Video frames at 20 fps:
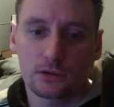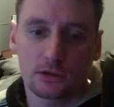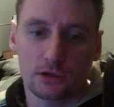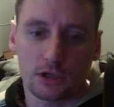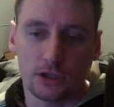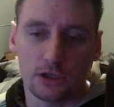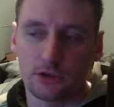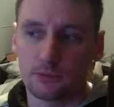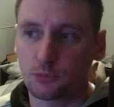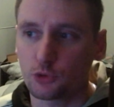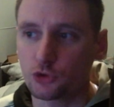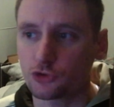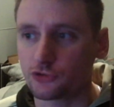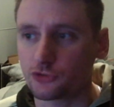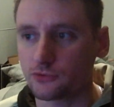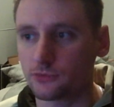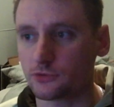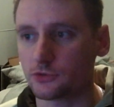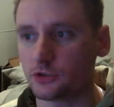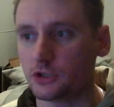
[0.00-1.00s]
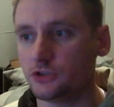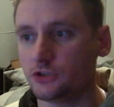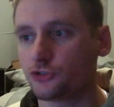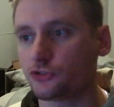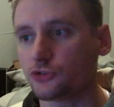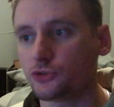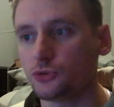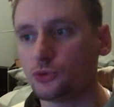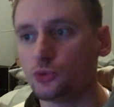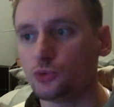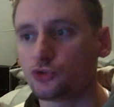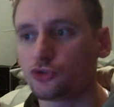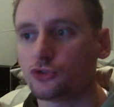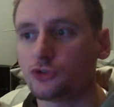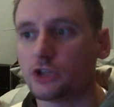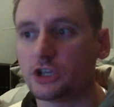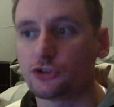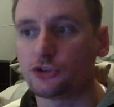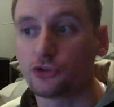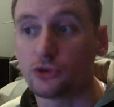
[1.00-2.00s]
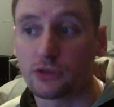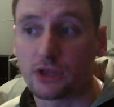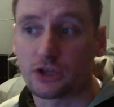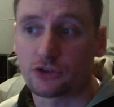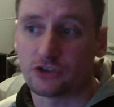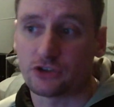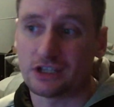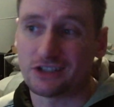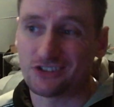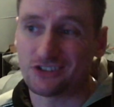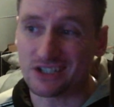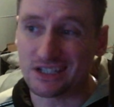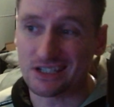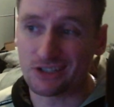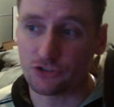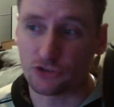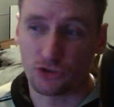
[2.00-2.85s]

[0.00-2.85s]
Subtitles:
Yeah, and then pushing into sort of like 2018,